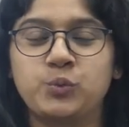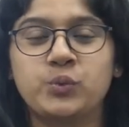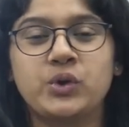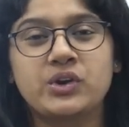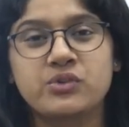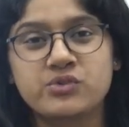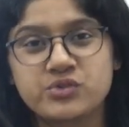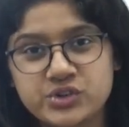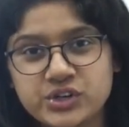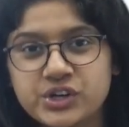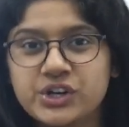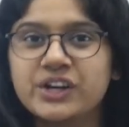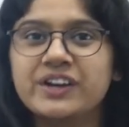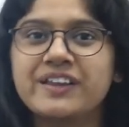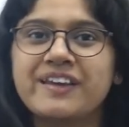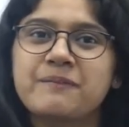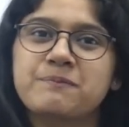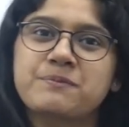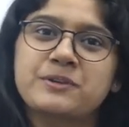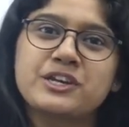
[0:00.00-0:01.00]
We
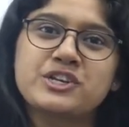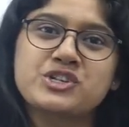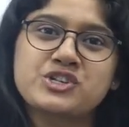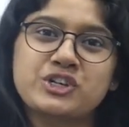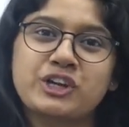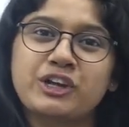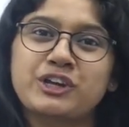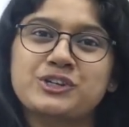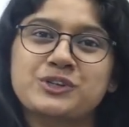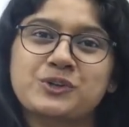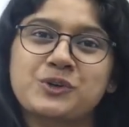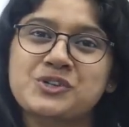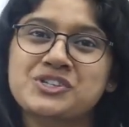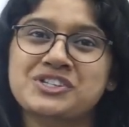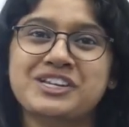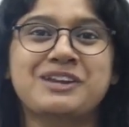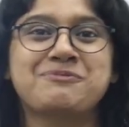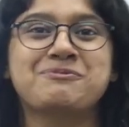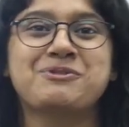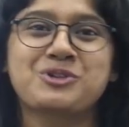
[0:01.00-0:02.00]
really appreciate your
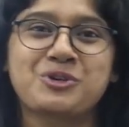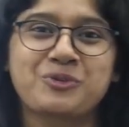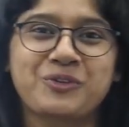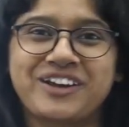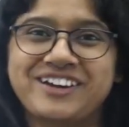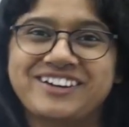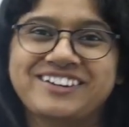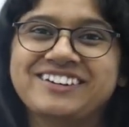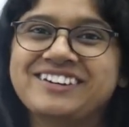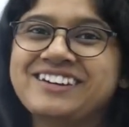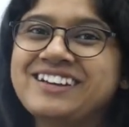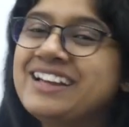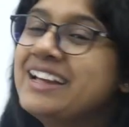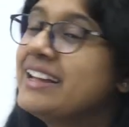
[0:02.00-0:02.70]
statement over here.